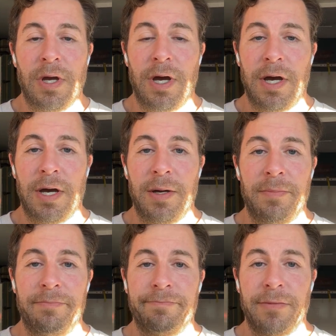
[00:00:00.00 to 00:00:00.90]

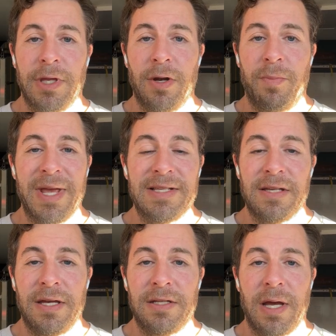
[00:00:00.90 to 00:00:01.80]

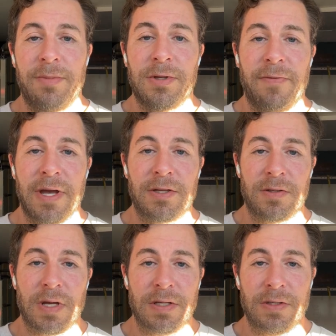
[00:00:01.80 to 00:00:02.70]
baseline types of
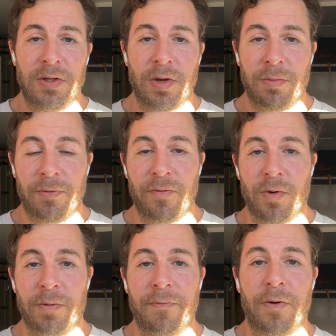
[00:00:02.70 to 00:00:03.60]
exercises you can
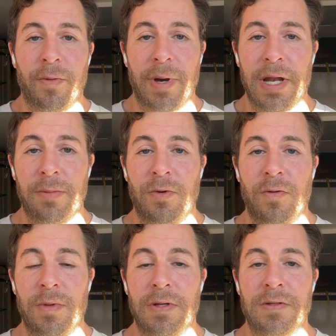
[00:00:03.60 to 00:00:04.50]
perform, full body
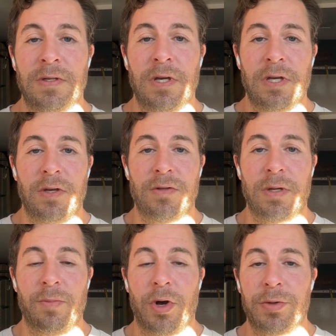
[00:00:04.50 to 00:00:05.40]
movements
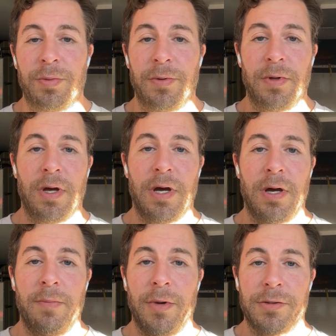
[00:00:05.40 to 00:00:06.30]
using
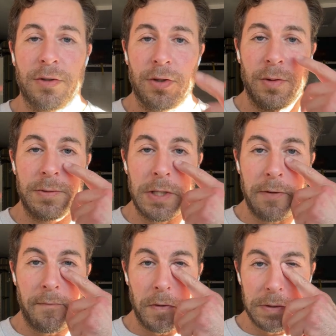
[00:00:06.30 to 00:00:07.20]
multiple muscle groups
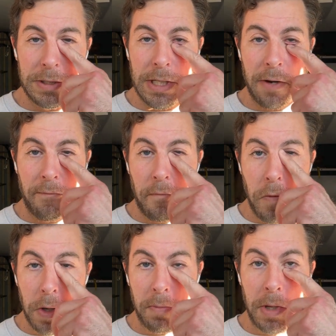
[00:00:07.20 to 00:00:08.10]
and focusing on
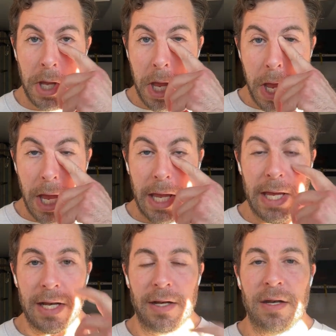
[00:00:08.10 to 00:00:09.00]
form,
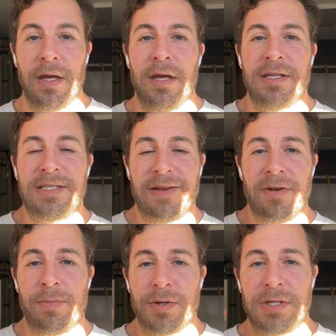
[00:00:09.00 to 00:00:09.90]
and
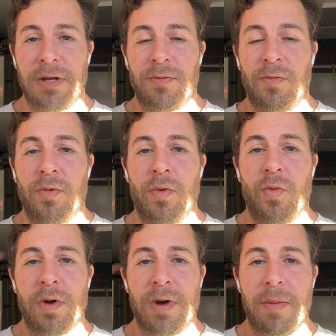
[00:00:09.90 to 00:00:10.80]
70%
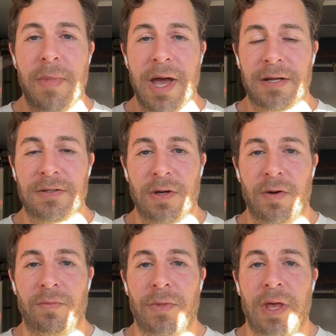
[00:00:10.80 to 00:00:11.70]
one rep max. So